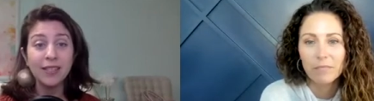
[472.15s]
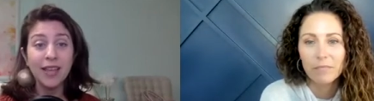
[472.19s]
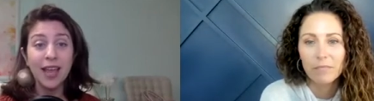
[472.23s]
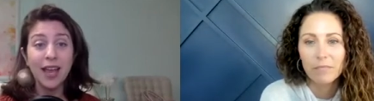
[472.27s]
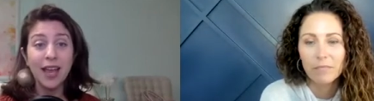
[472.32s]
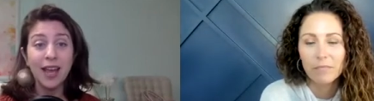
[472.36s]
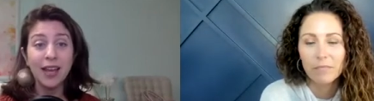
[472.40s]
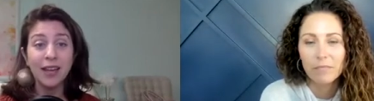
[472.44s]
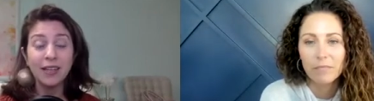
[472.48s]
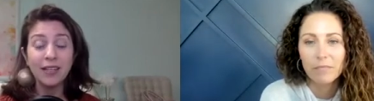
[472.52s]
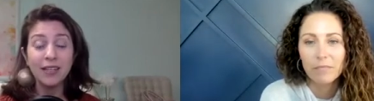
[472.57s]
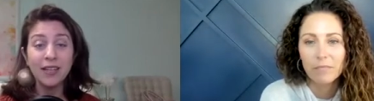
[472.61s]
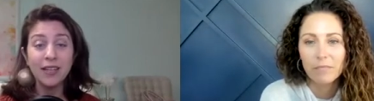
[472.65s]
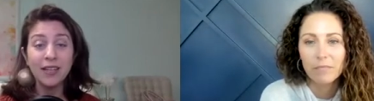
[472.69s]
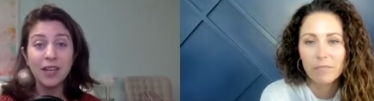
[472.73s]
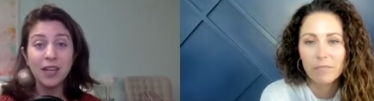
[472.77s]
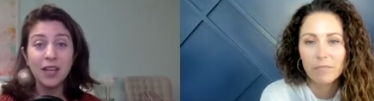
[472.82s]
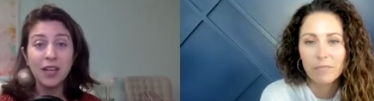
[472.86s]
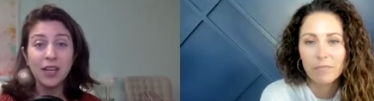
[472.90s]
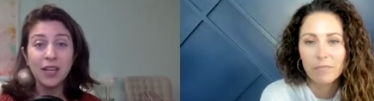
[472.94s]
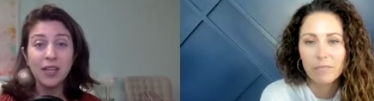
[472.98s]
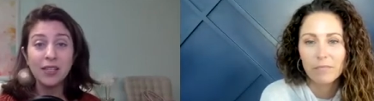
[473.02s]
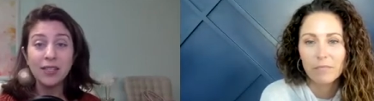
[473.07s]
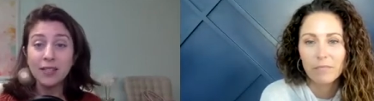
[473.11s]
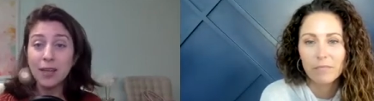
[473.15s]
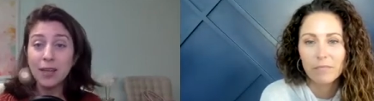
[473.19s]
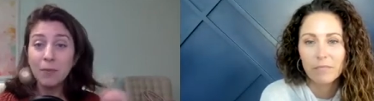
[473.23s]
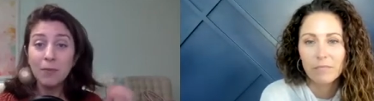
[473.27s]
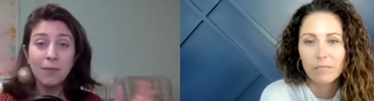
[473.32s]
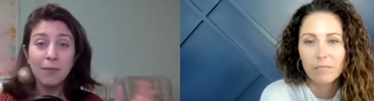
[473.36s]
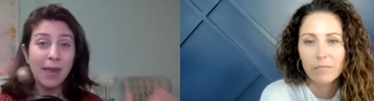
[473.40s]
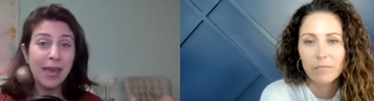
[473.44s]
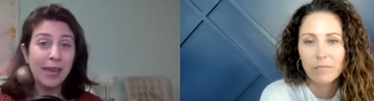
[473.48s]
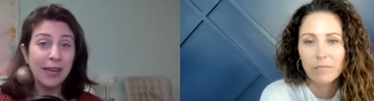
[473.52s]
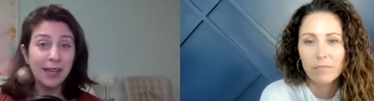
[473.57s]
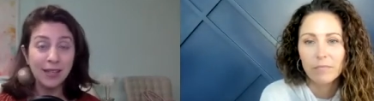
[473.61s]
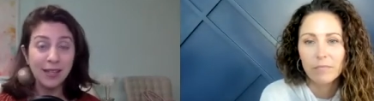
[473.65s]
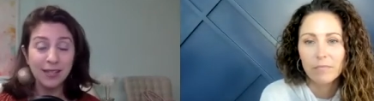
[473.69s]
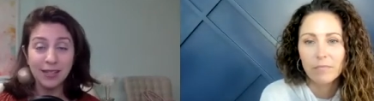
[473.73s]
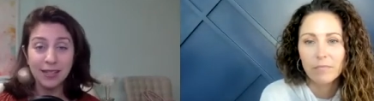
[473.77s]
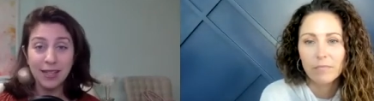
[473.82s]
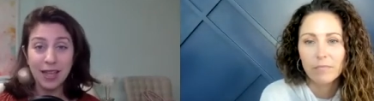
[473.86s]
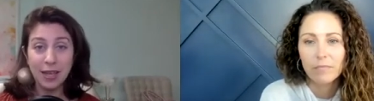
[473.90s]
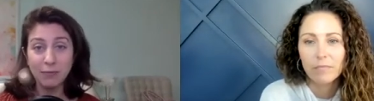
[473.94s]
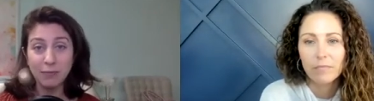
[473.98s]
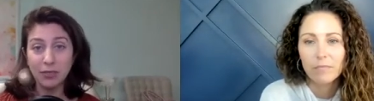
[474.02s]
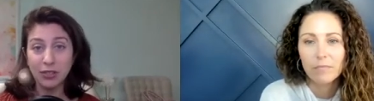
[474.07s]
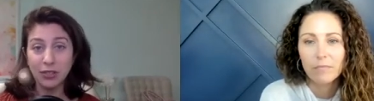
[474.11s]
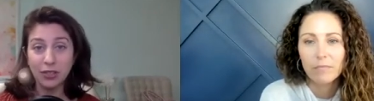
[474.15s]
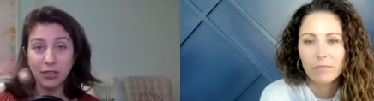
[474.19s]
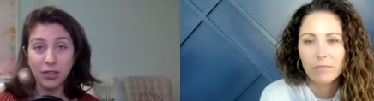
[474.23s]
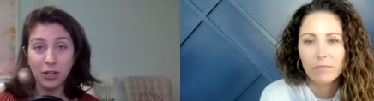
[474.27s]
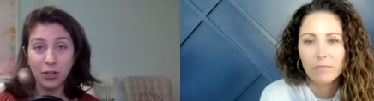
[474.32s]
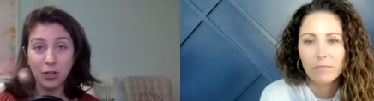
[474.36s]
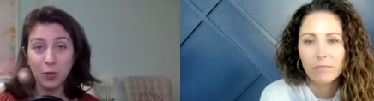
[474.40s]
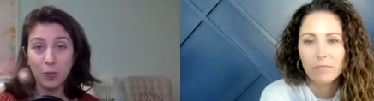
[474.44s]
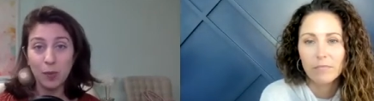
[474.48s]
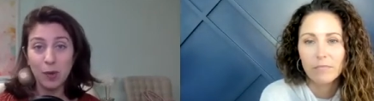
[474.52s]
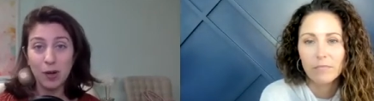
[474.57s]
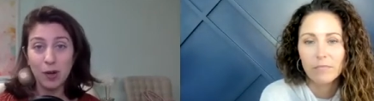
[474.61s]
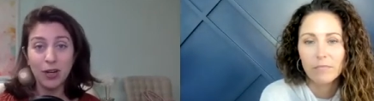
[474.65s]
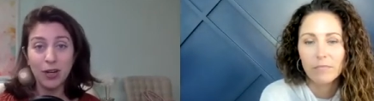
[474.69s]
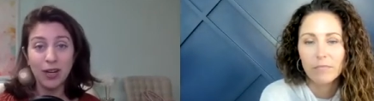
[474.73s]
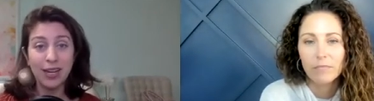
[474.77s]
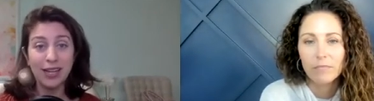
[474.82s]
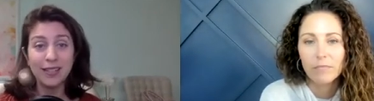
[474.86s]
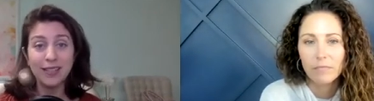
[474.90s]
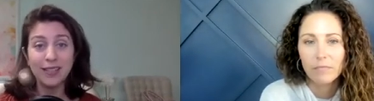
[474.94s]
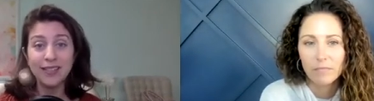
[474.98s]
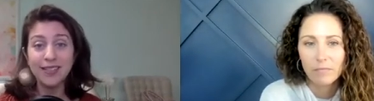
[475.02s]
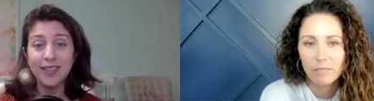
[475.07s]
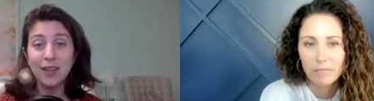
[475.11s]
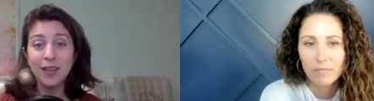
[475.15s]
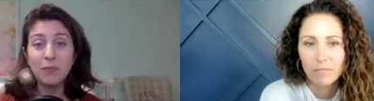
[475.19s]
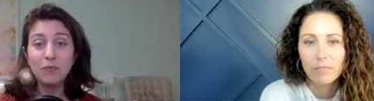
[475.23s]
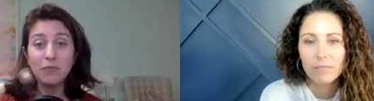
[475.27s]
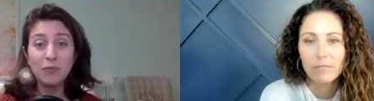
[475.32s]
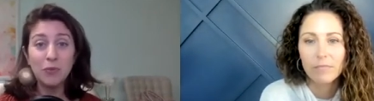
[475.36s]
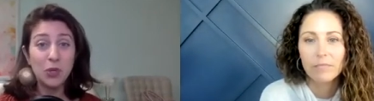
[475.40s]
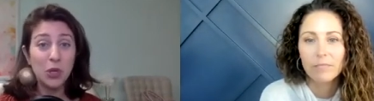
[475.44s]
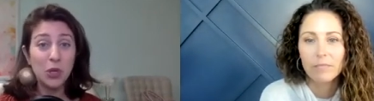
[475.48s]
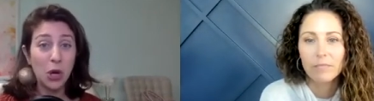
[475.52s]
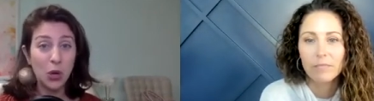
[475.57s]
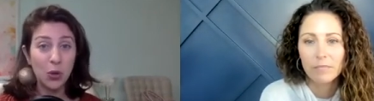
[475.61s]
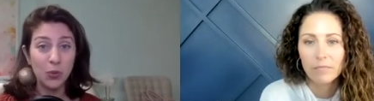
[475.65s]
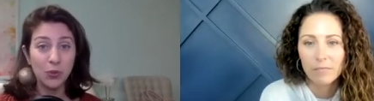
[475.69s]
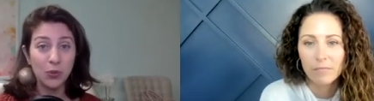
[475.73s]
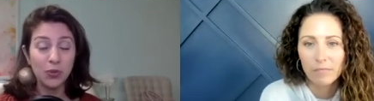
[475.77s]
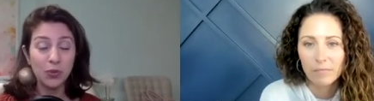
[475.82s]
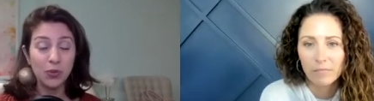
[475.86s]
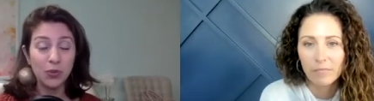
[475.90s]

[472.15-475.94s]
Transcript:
Speaker 1: And some make it to that million dollar mark and some don't,